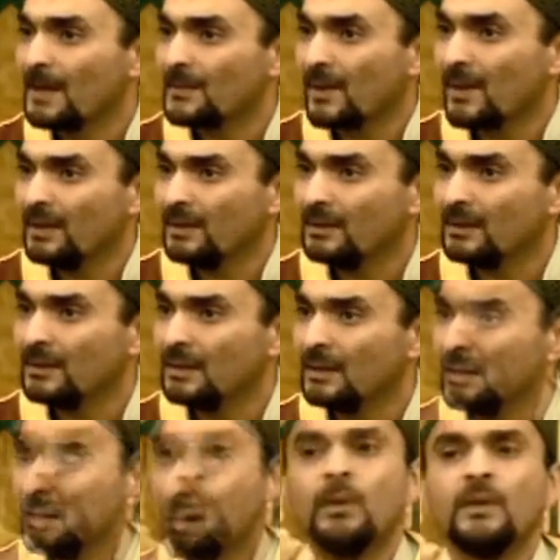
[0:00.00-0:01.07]
Right?
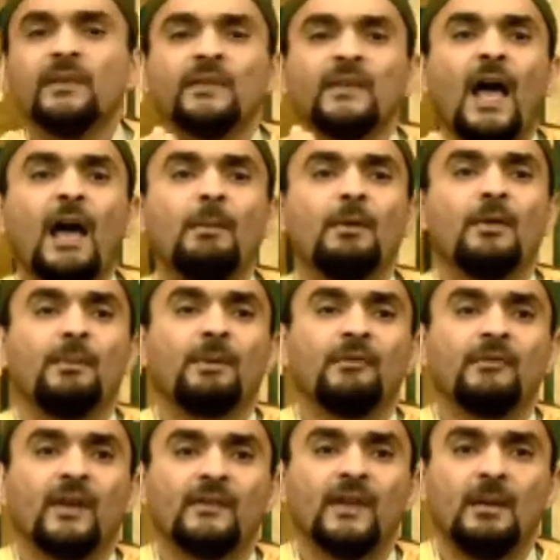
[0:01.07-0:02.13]
One of the Sahaba, the
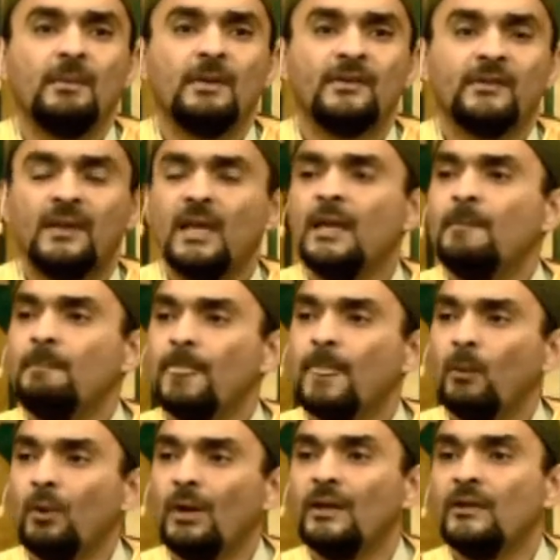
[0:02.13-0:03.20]
Prophet, his
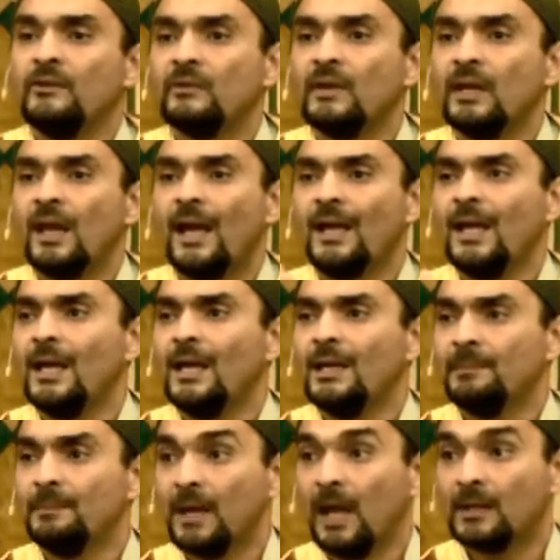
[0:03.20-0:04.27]
name was
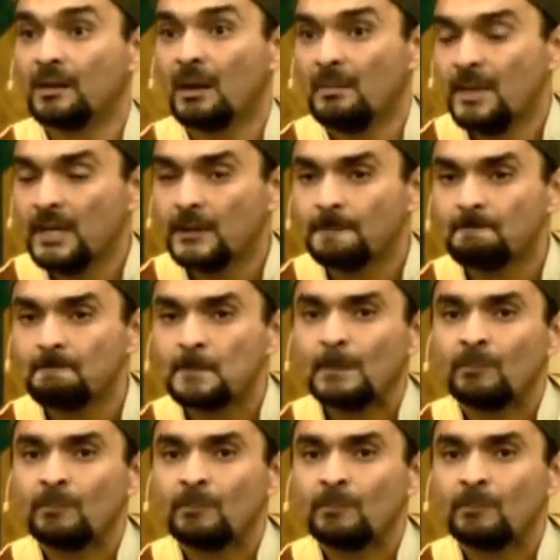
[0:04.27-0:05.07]
Al-Ala ibn Hadrami.